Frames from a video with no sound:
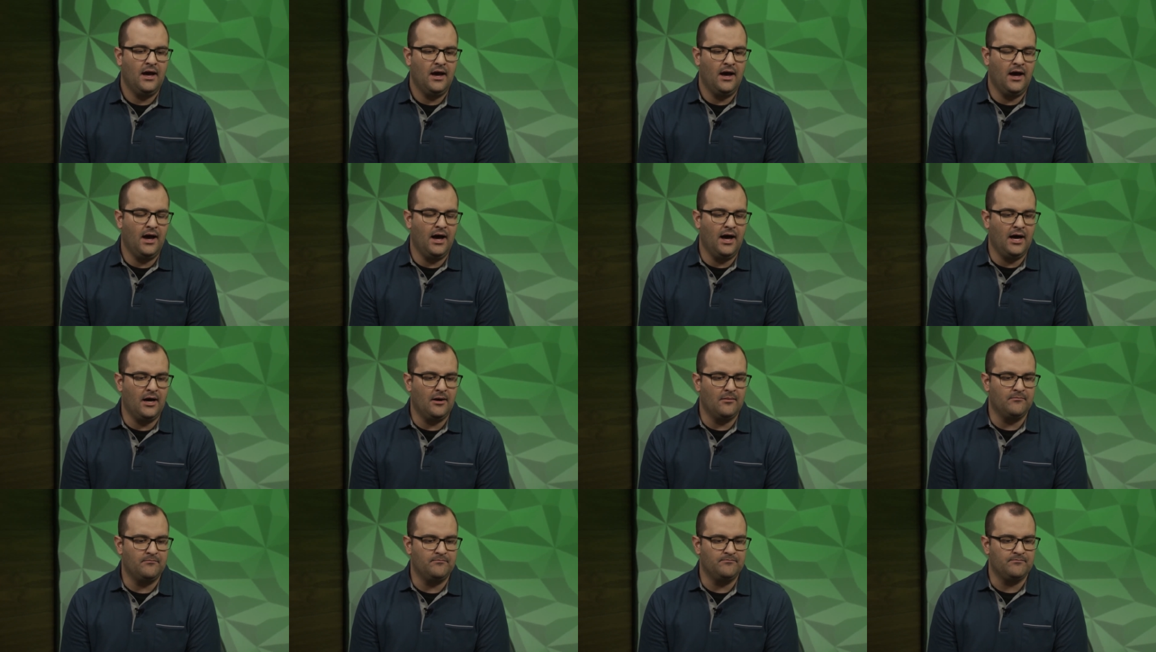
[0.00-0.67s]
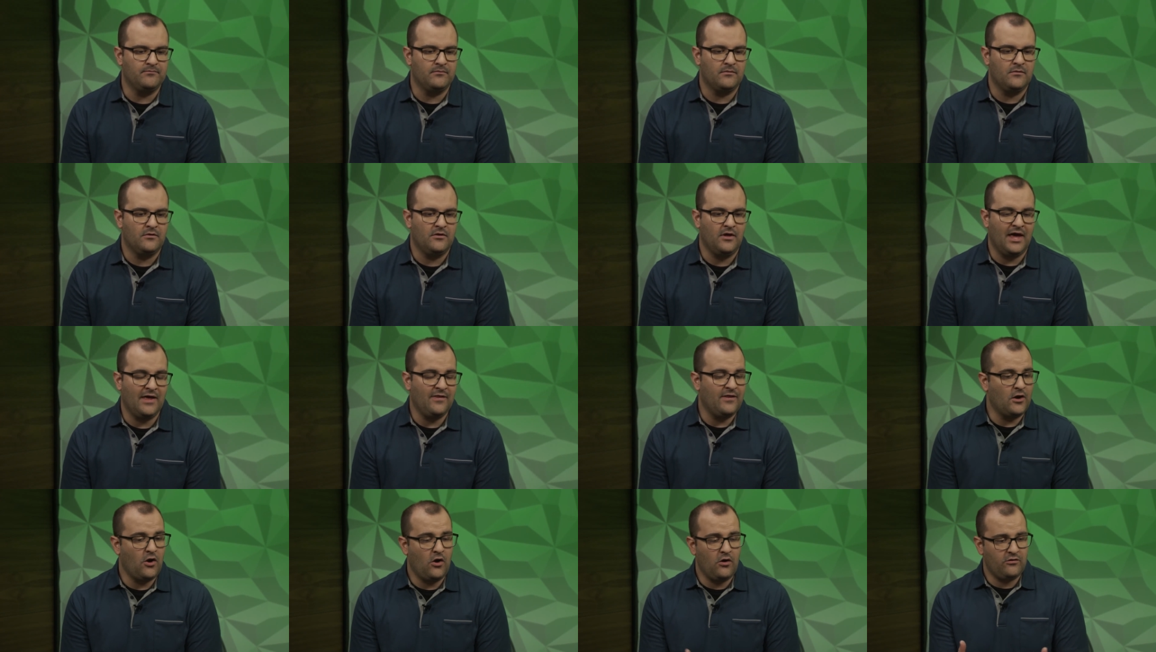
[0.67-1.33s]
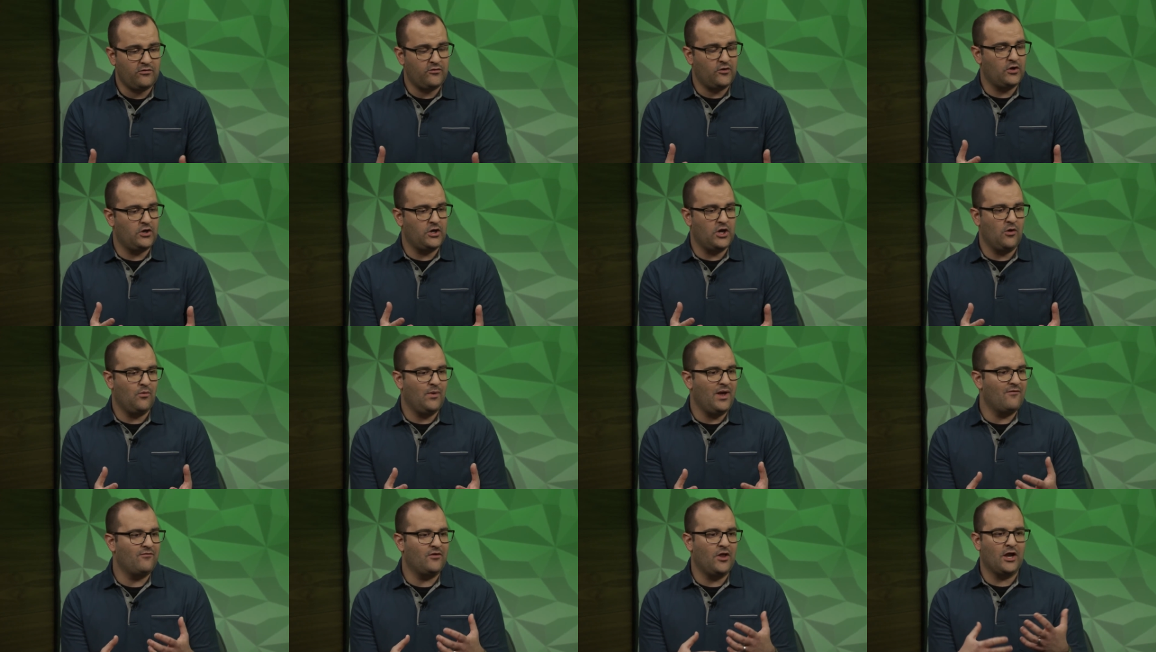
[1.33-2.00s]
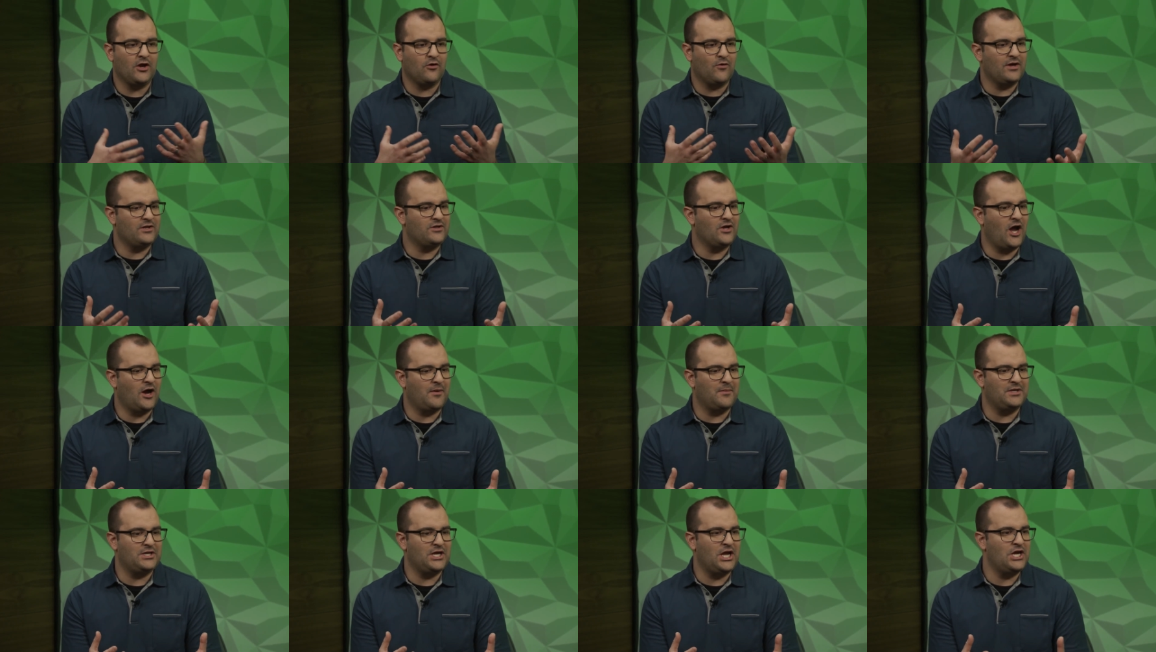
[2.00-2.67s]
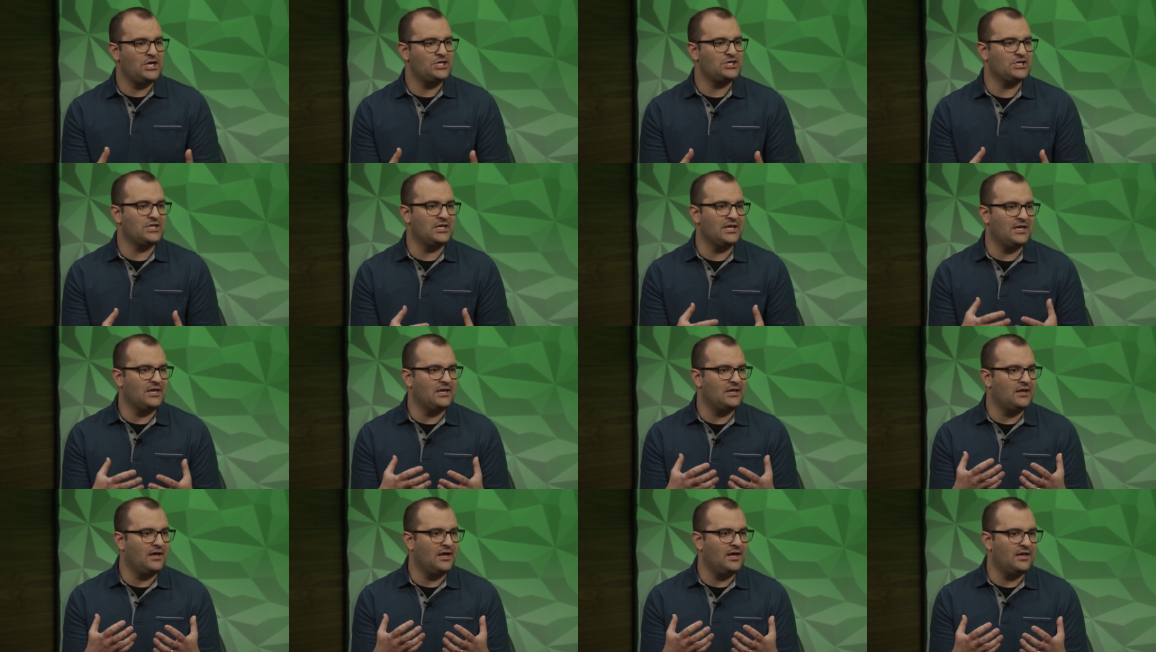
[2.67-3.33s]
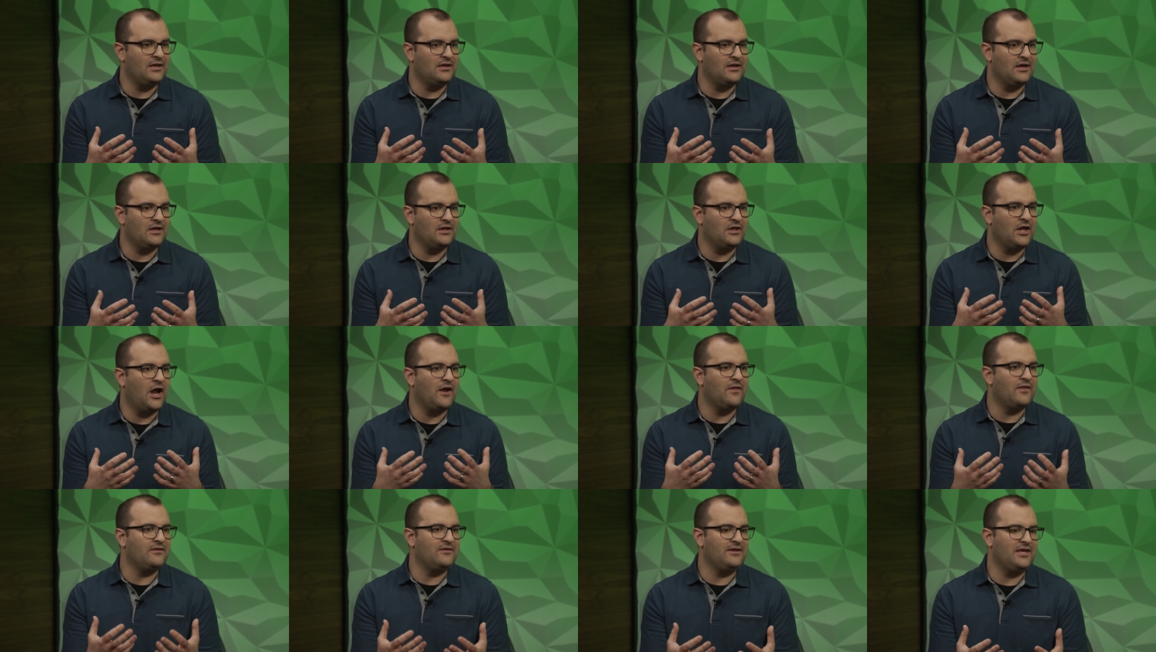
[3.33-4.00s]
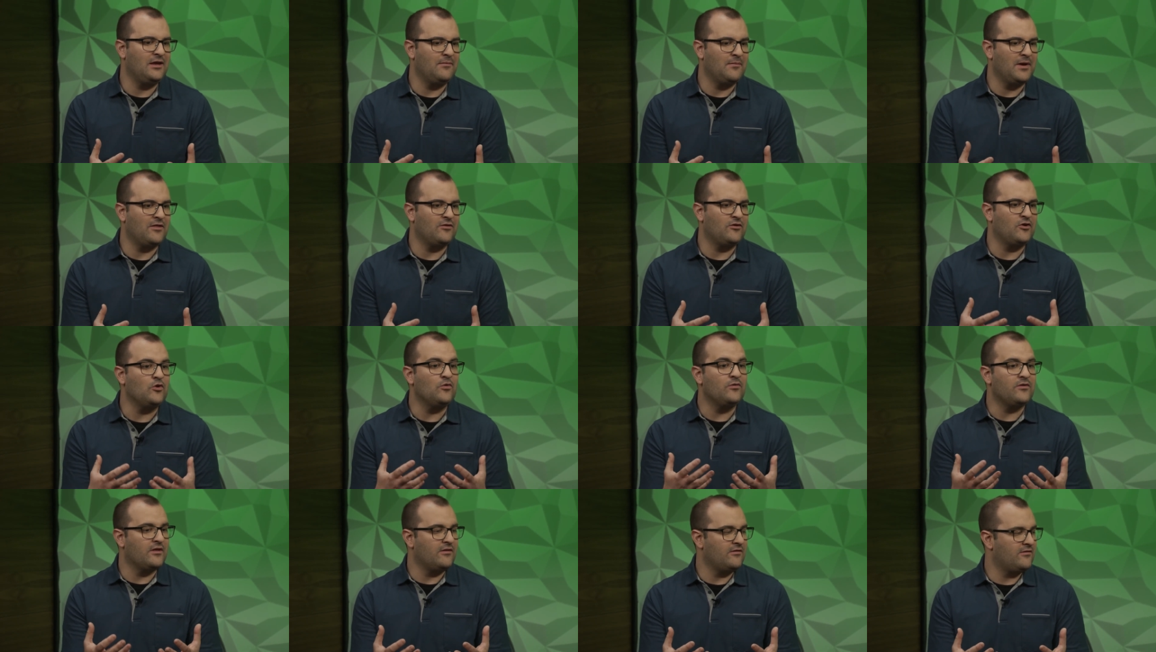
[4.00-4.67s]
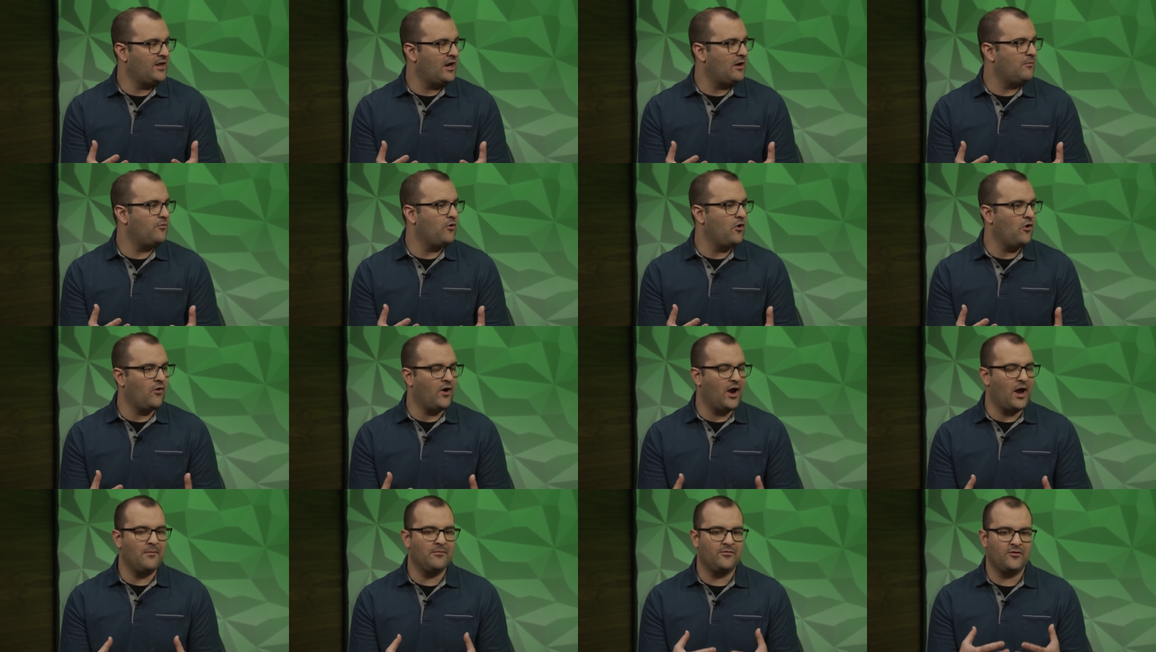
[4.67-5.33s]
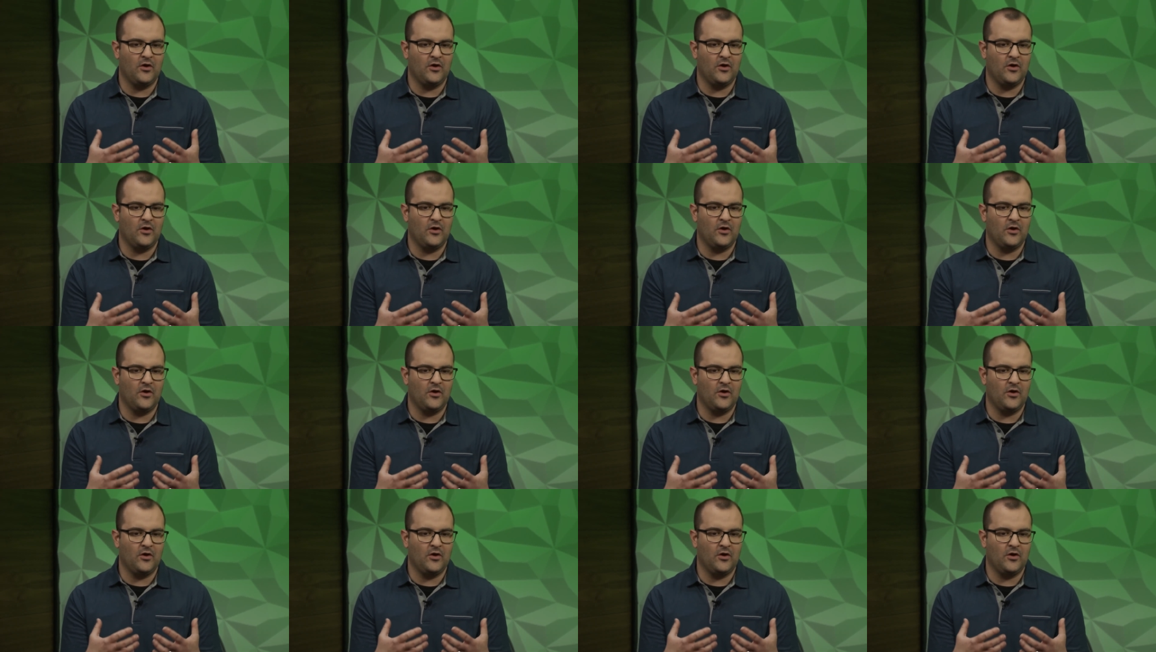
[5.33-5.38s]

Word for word: Um, and then also, you know, we have a lot of great documentation and, and a lot of the team has used Insider program.